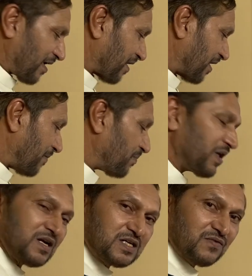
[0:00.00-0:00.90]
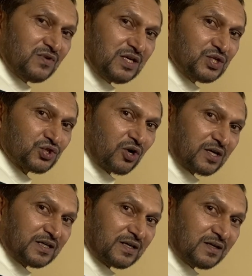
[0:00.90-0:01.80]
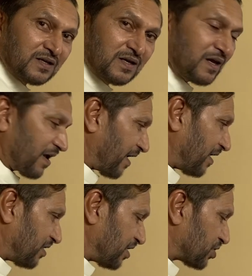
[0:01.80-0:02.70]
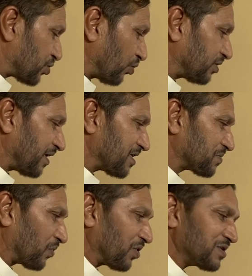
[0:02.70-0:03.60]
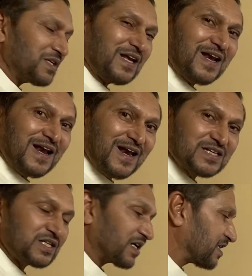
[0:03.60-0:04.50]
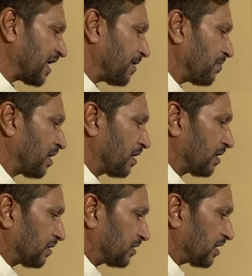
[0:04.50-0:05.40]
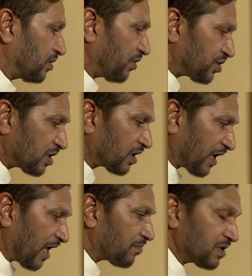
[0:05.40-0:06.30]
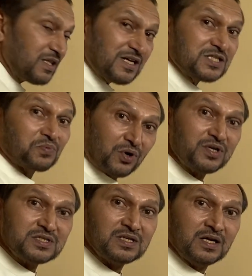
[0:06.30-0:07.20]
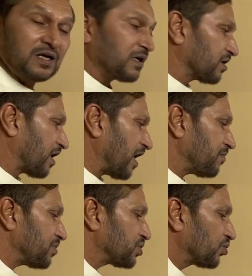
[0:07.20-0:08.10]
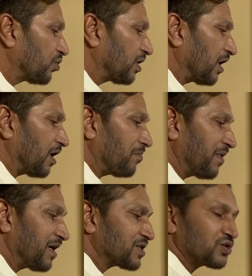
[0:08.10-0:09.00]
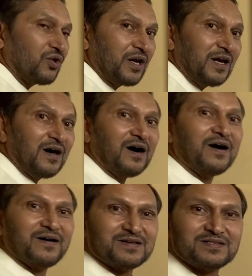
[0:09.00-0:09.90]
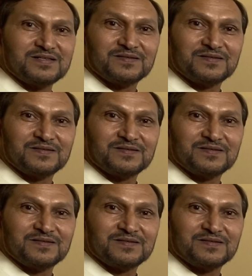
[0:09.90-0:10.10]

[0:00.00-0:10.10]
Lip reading: comparatively shorter, and they show the response in lesser time. The duration can be, the response can be shown in minutes or in hours.